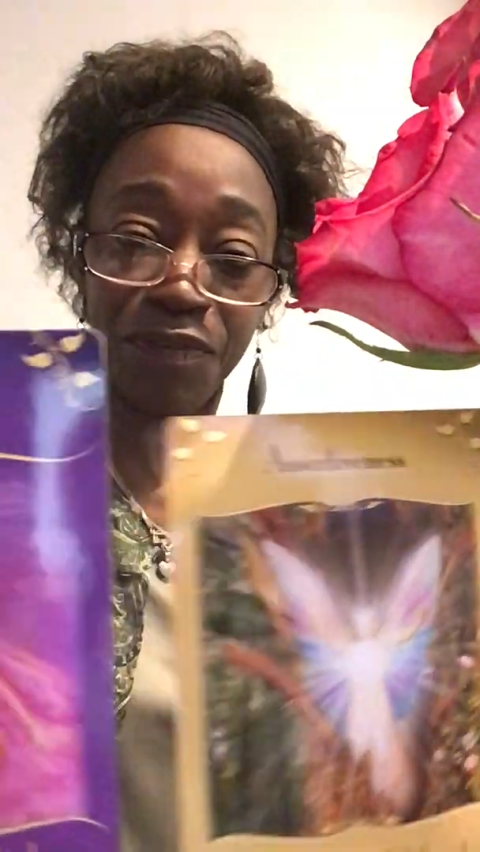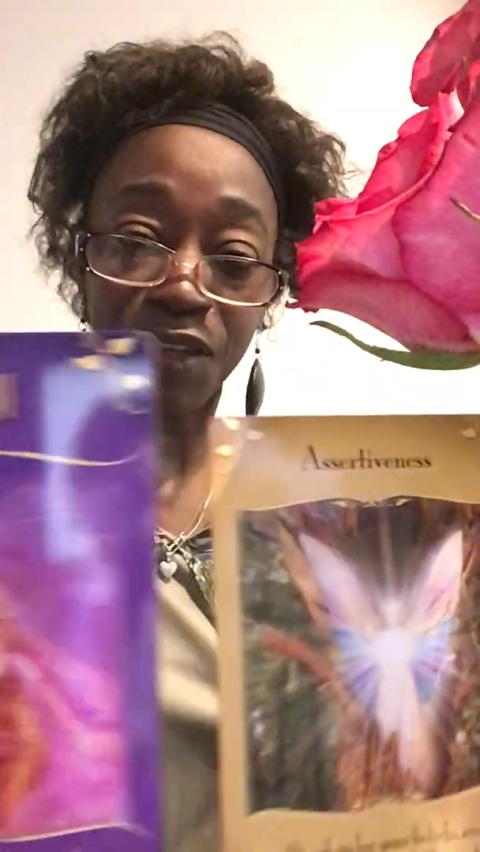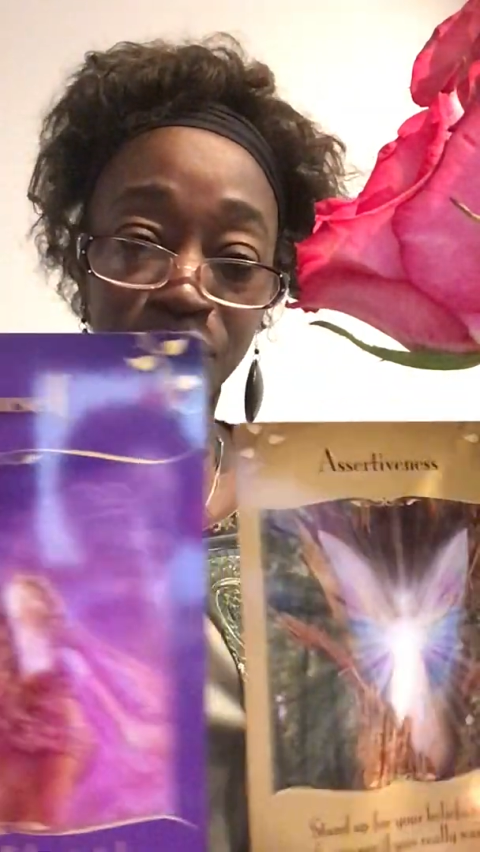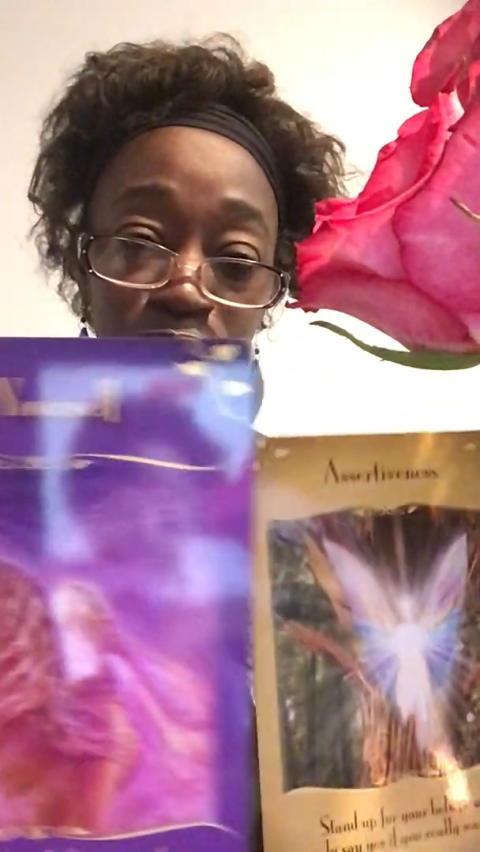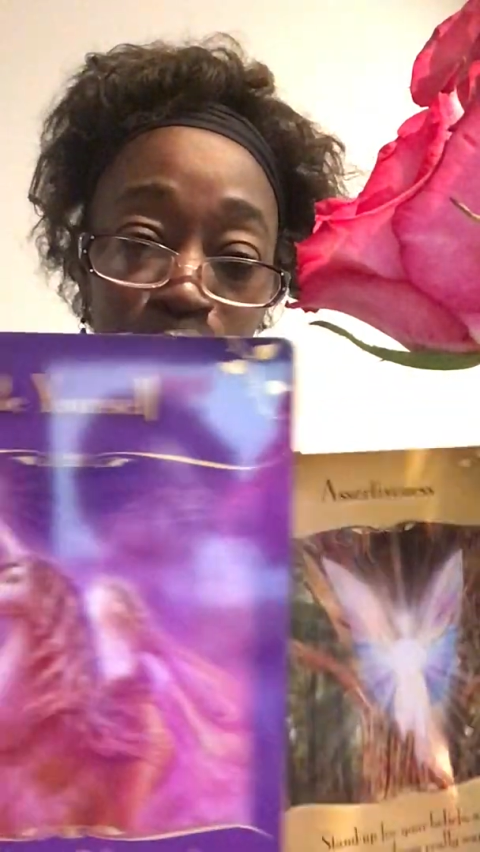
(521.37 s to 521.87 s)

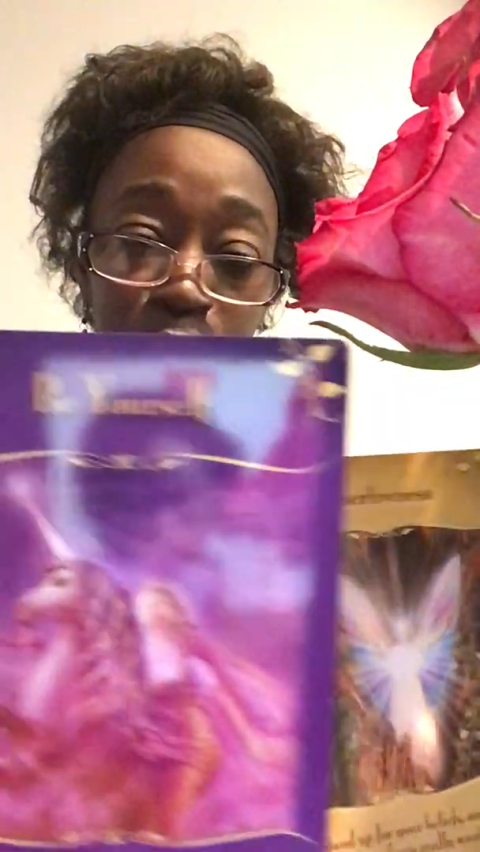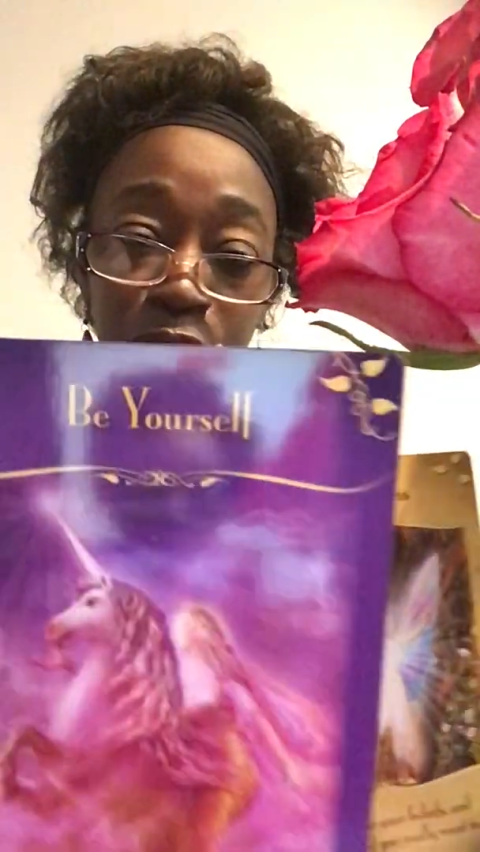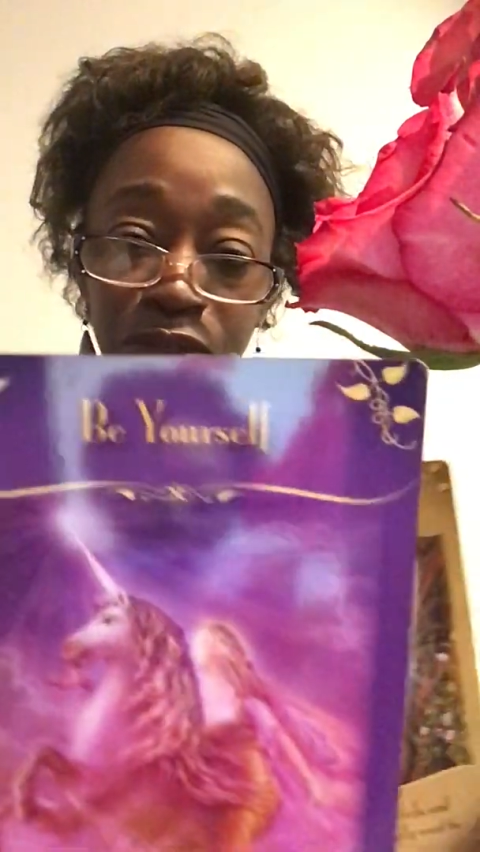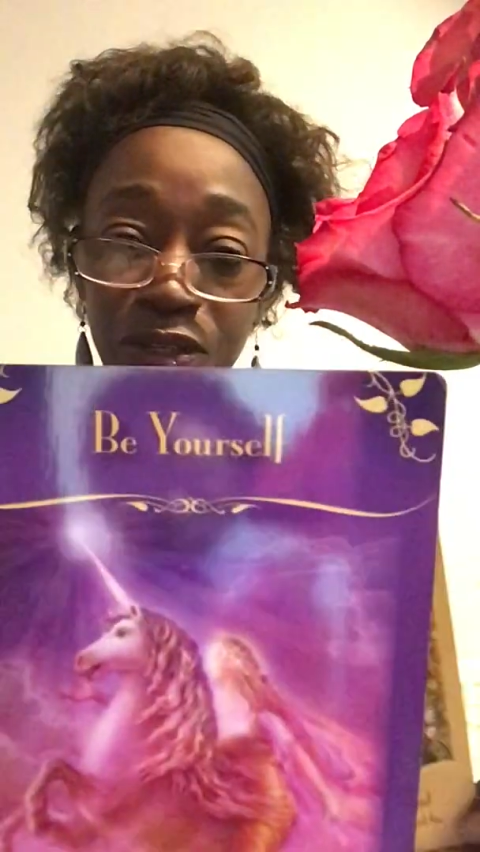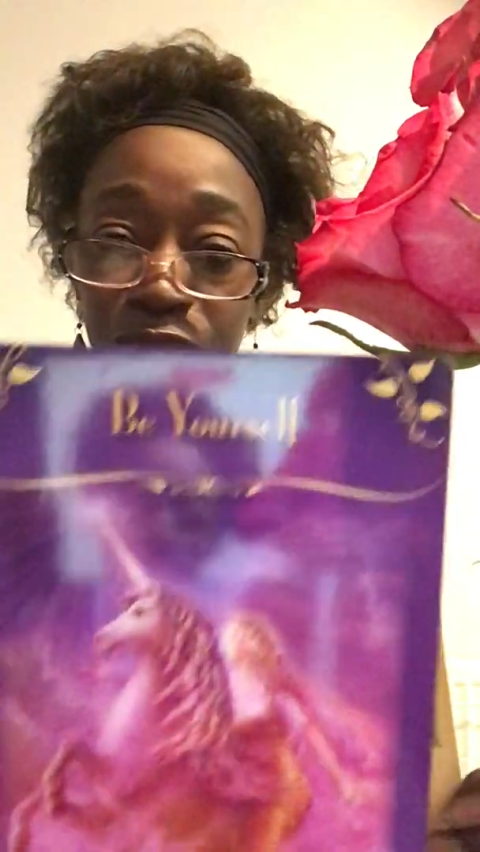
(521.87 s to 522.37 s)
That's not
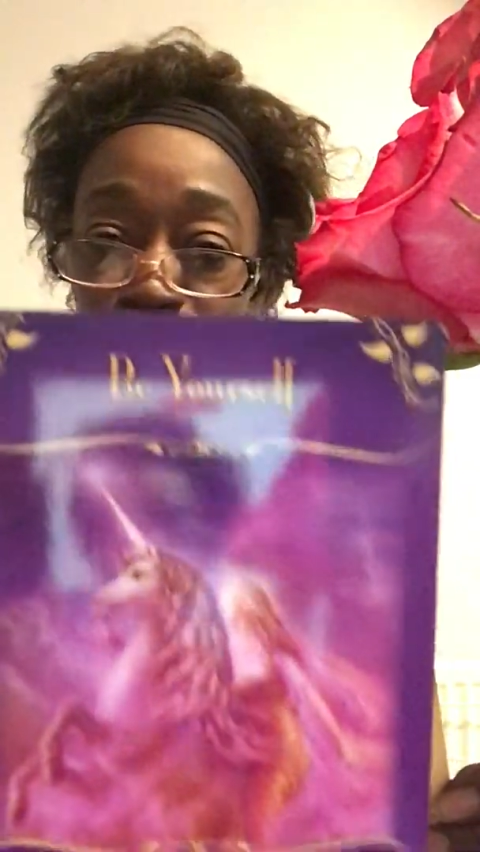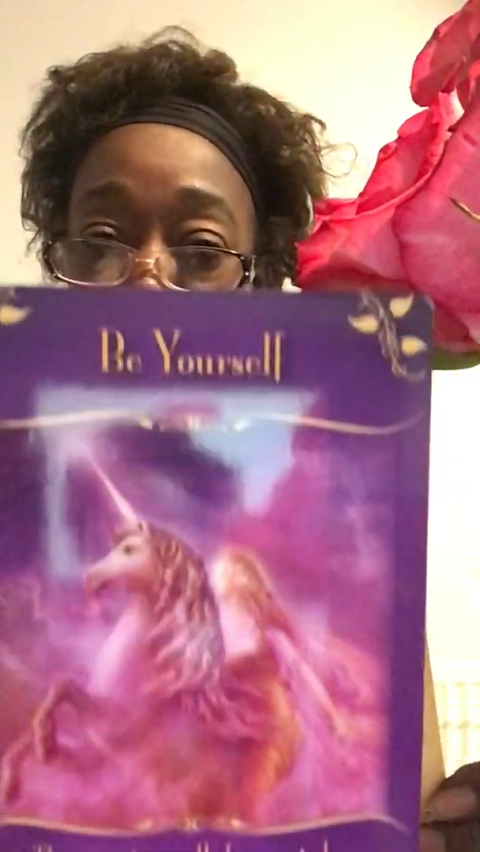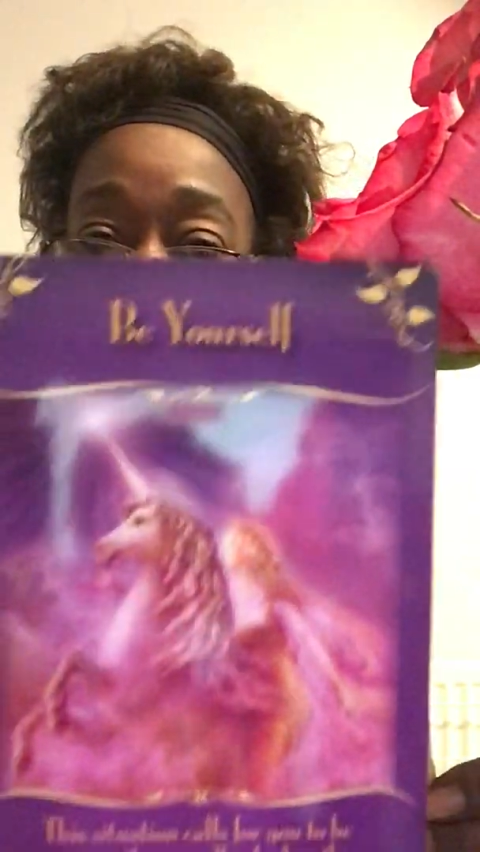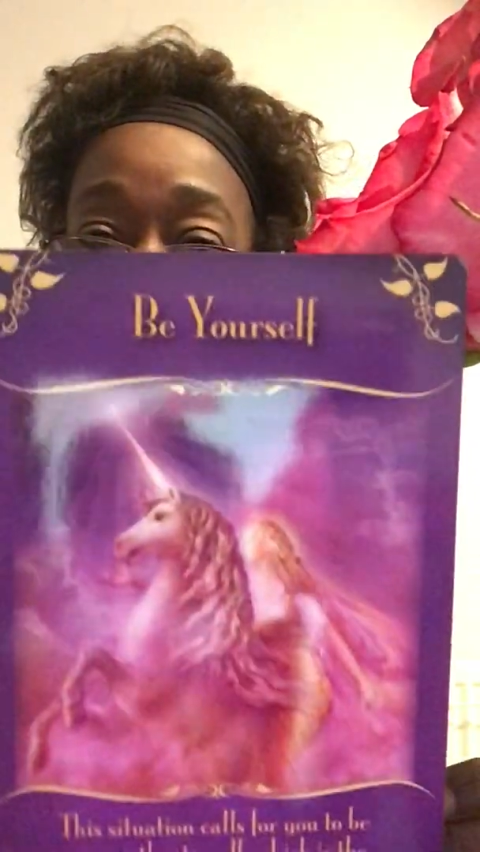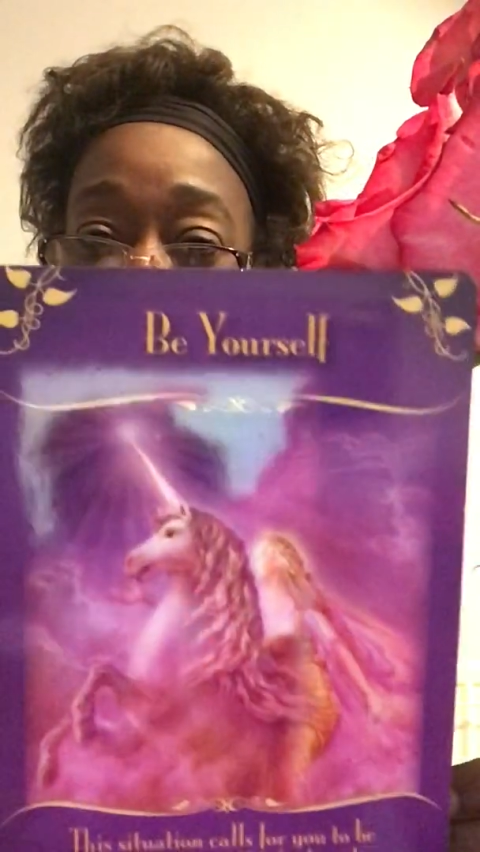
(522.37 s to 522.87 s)
Mars in
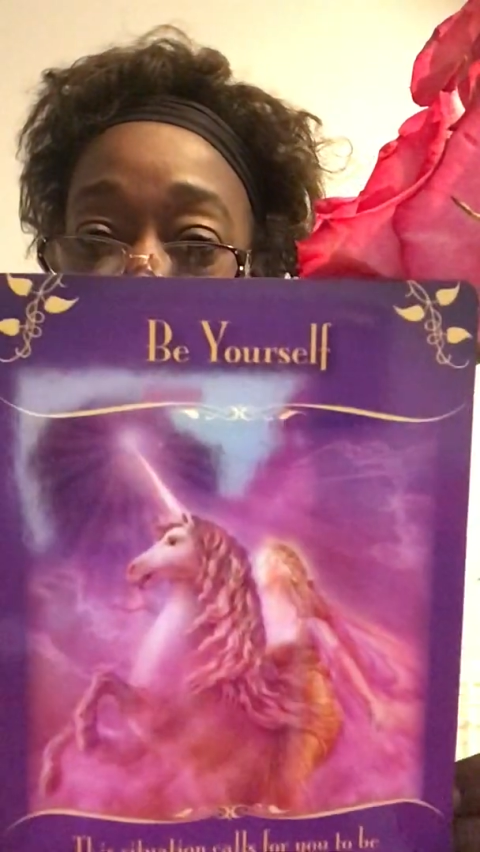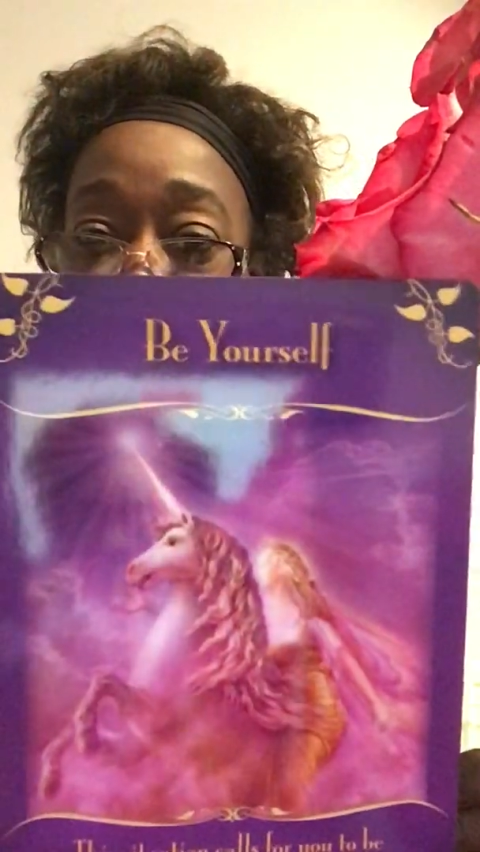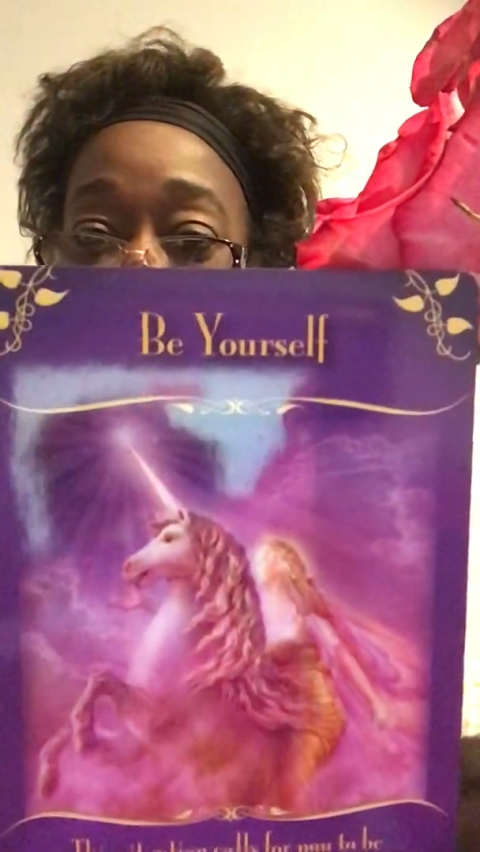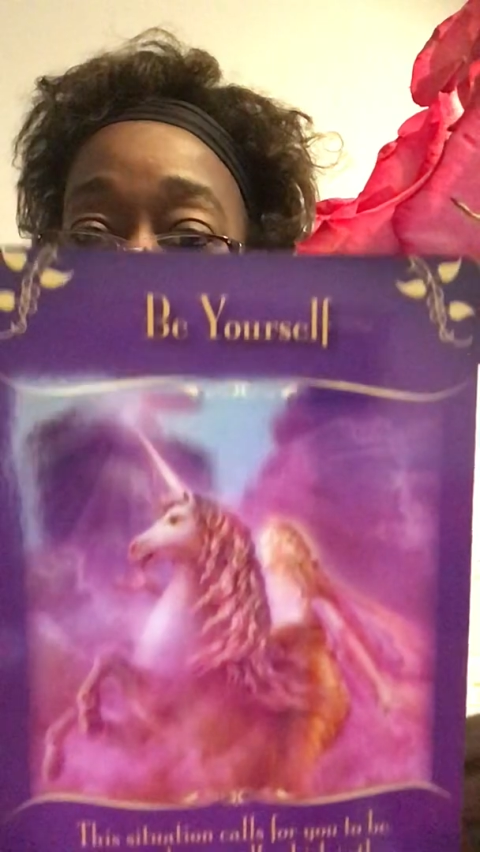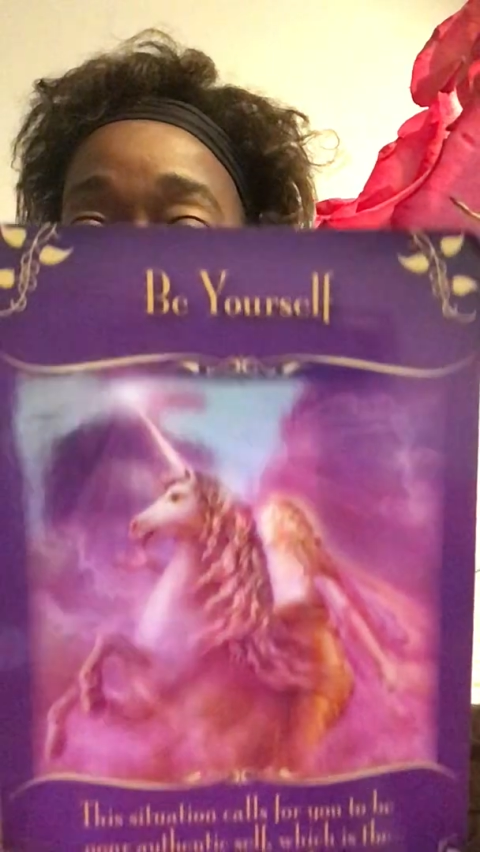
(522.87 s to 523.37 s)
Taurus
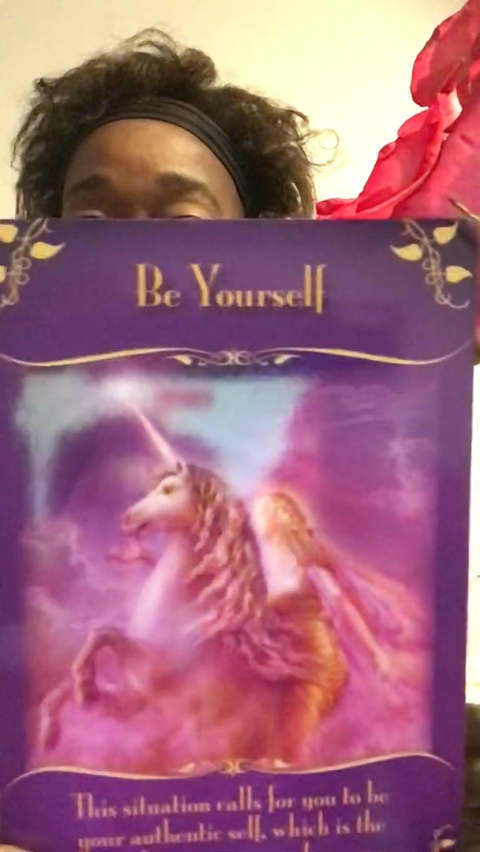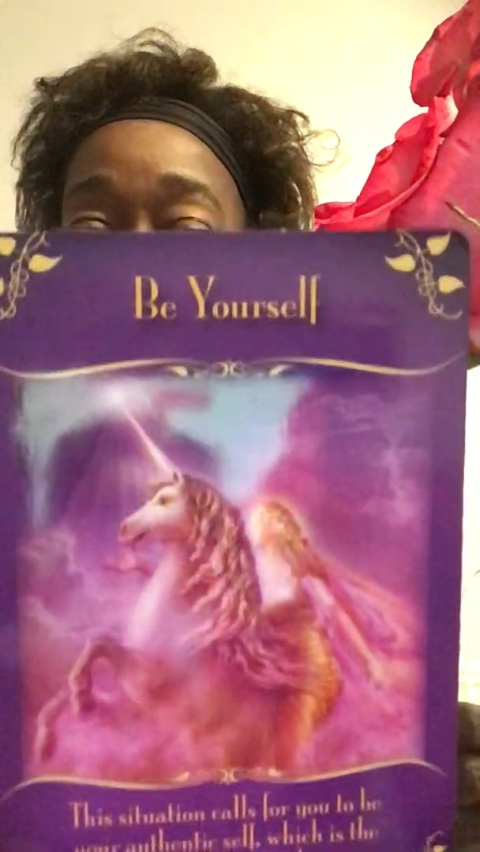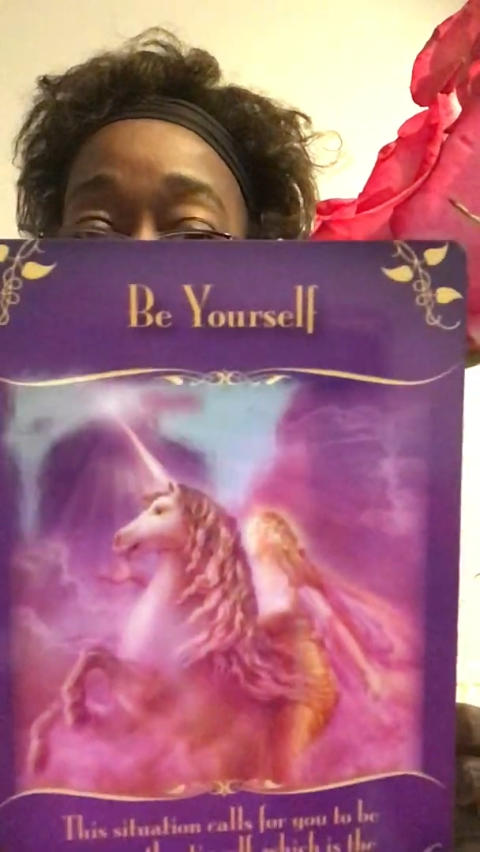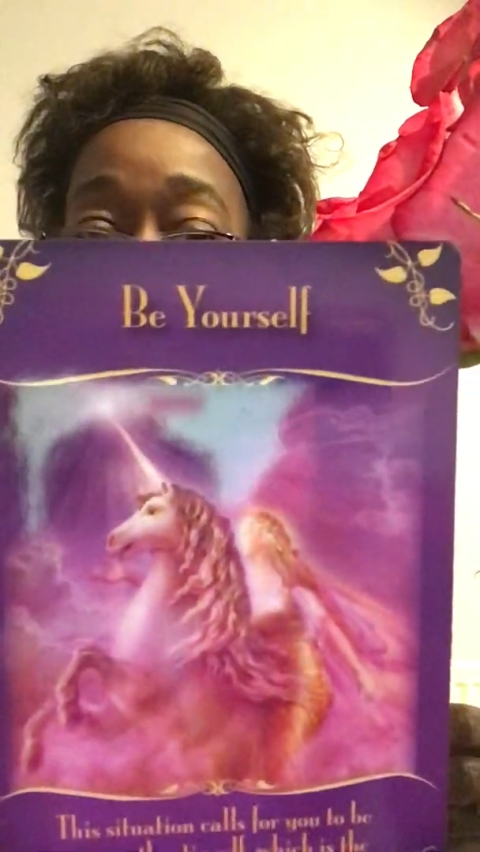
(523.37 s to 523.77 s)
and